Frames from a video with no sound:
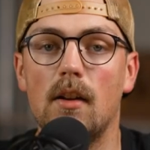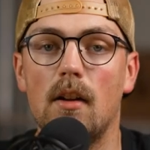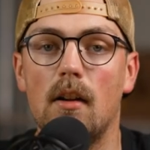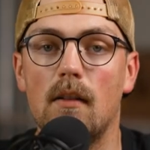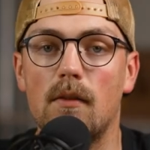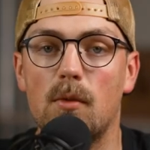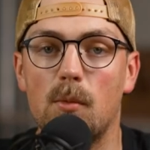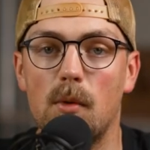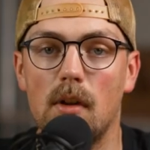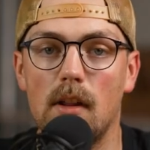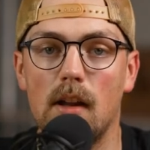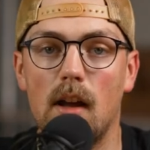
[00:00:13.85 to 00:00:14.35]
of
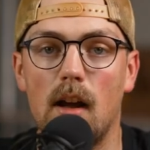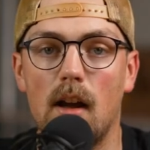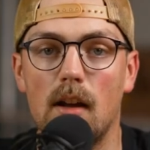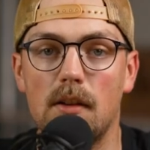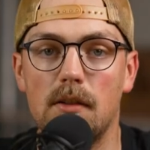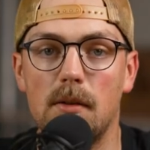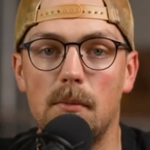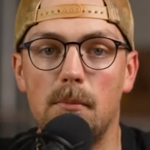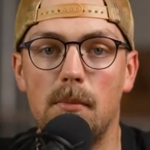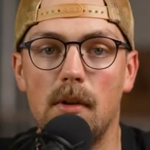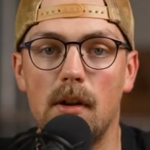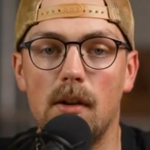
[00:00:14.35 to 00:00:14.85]
really
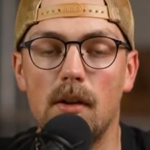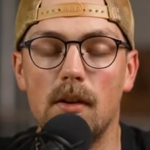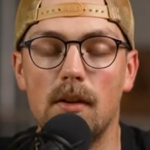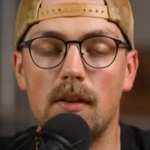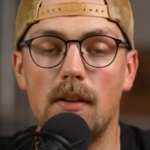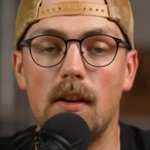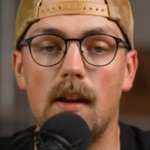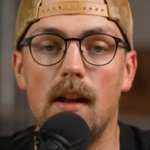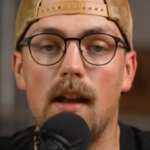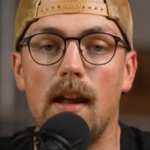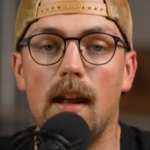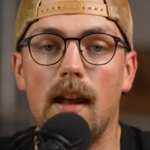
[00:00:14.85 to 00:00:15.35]
awesome builds
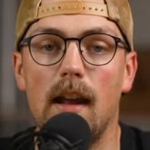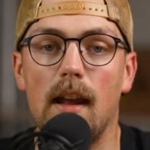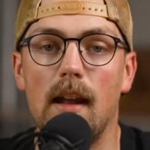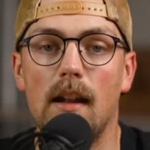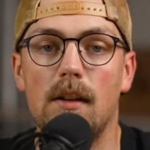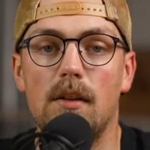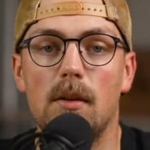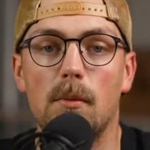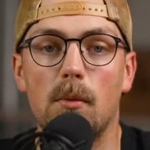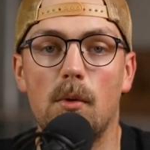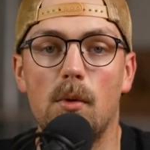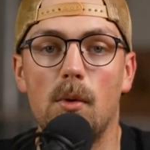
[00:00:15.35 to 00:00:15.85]
and
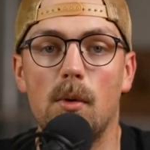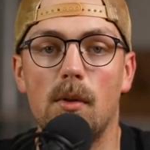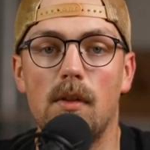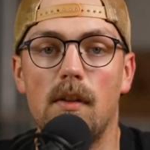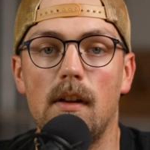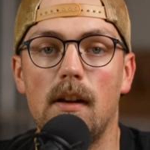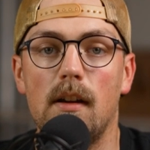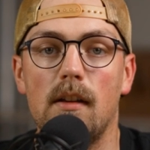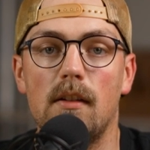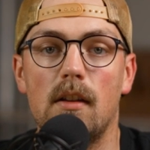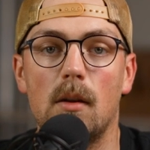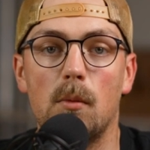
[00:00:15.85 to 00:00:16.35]
some cool
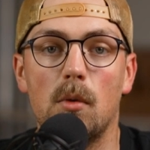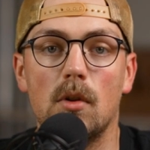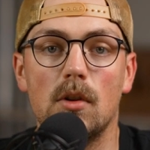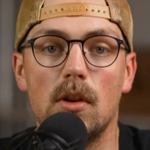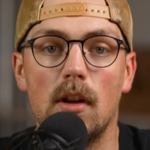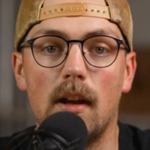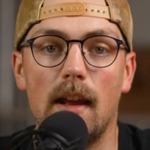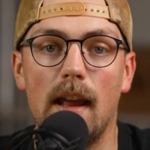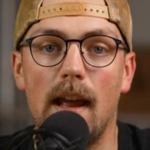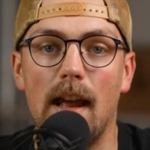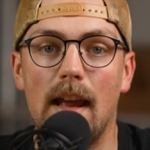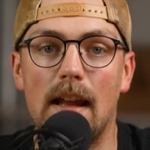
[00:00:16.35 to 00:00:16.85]
things that we'll
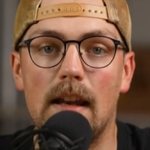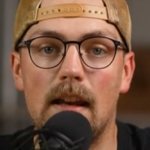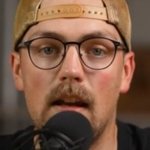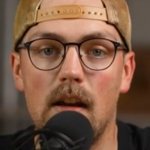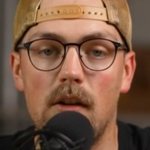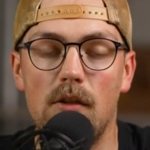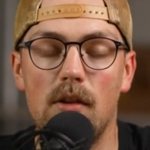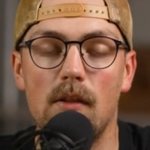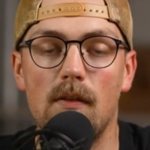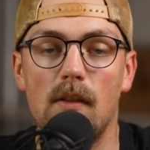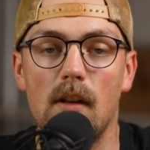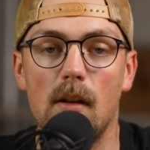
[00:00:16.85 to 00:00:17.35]
look at in
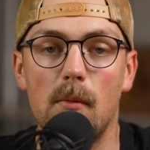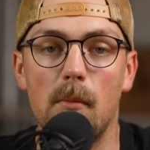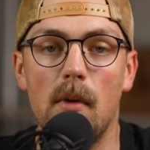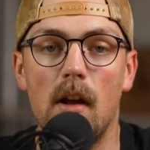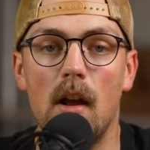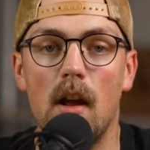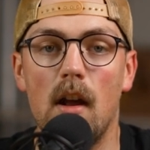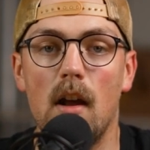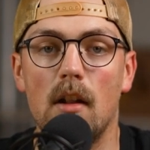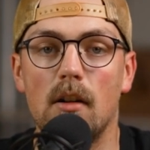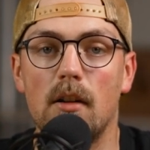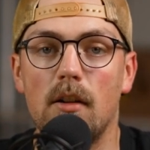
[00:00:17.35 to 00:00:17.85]
each of them.
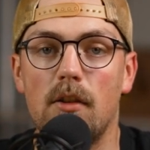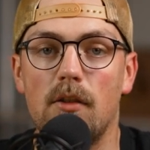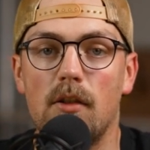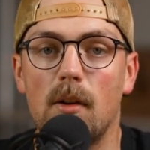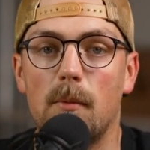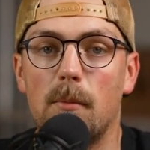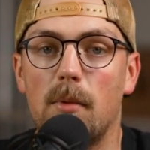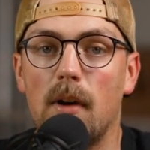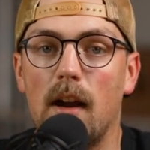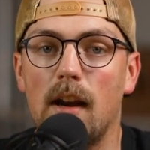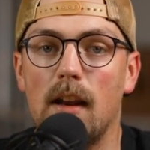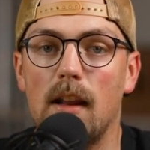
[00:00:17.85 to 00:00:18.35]
Let's
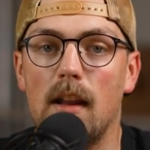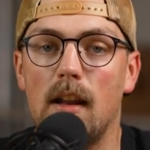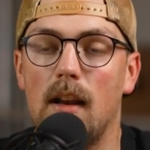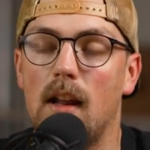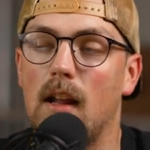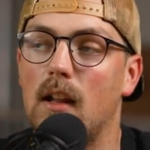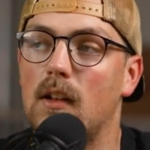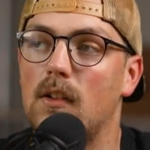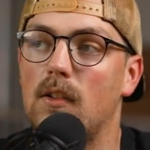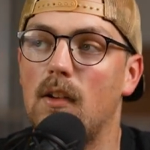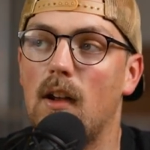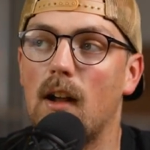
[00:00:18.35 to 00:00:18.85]
jump right in
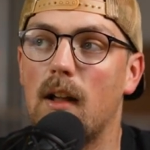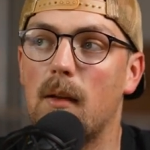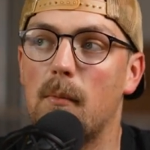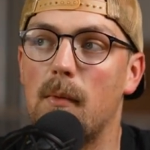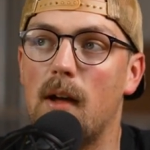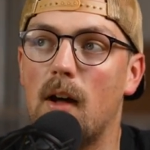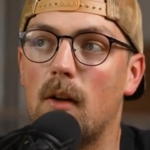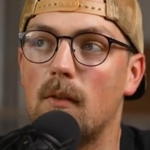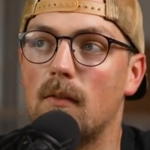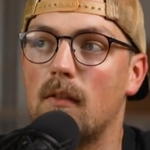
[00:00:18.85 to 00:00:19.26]
and check them out.